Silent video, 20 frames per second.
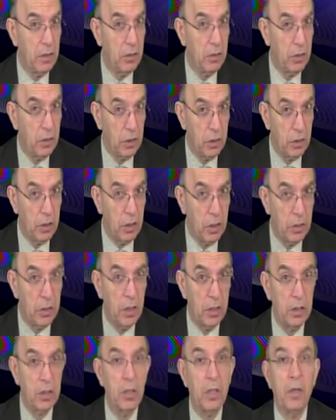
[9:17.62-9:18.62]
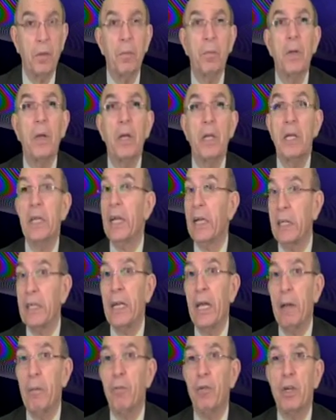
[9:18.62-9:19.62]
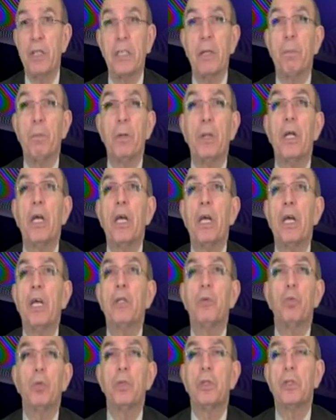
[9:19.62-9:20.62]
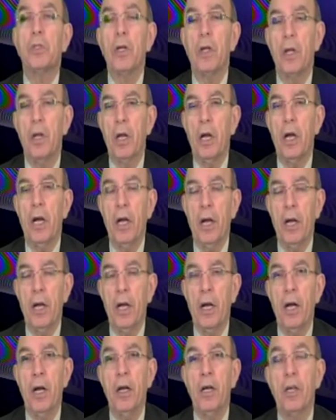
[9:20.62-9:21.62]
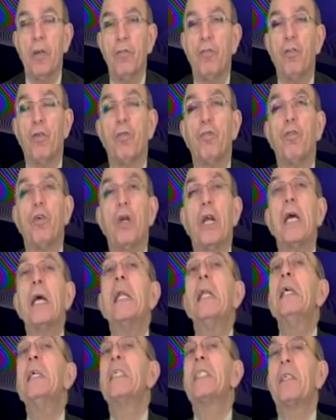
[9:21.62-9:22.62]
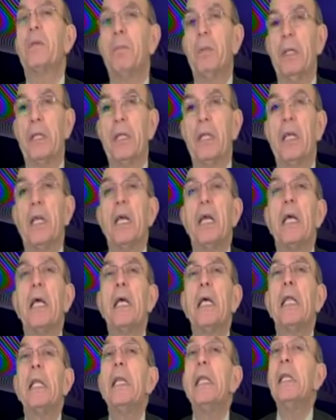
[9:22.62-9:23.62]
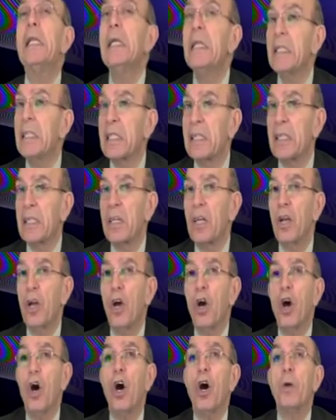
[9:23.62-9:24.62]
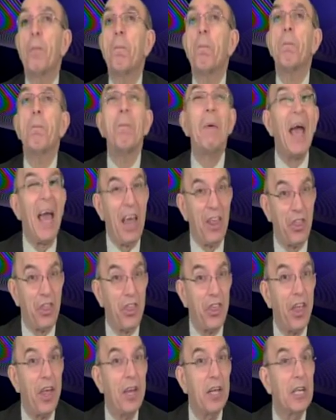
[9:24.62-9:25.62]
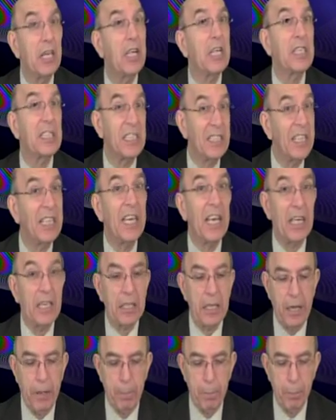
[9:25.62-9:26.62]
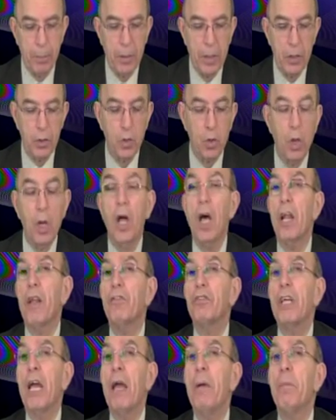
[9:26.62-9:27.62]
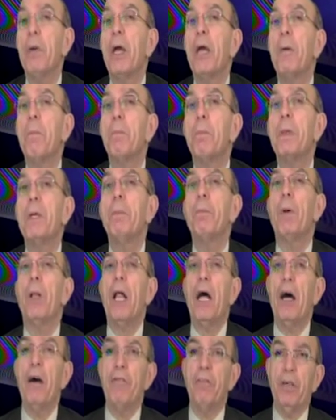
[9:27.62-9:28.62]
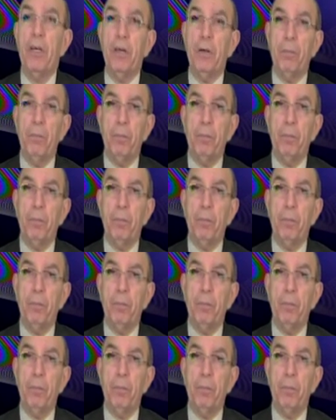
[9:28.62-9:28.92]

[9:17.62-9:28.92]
the nickname. For example, it was for Elizabeth, Liz or Beth is the nickname. So a lot of time people have a